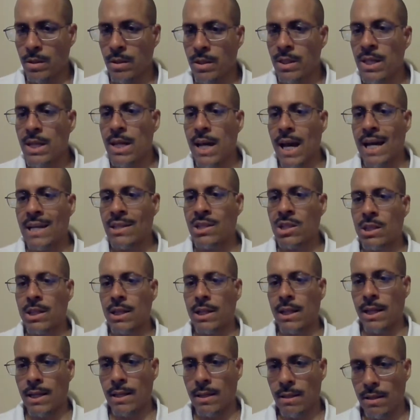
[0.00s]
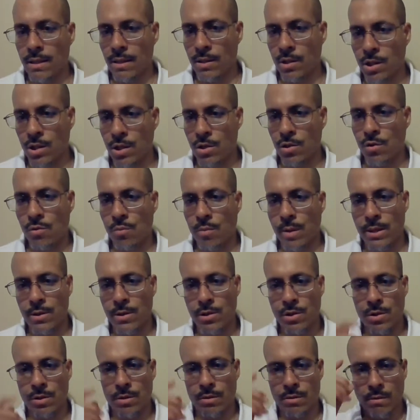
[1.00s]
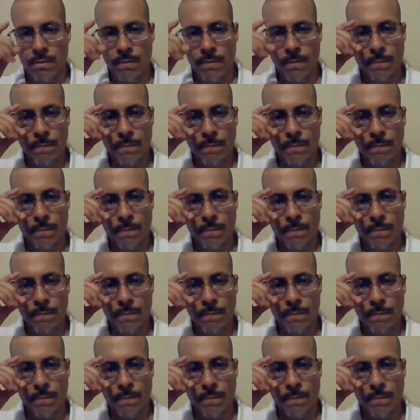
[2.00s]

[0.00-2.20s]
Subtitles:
de-escalate the situation.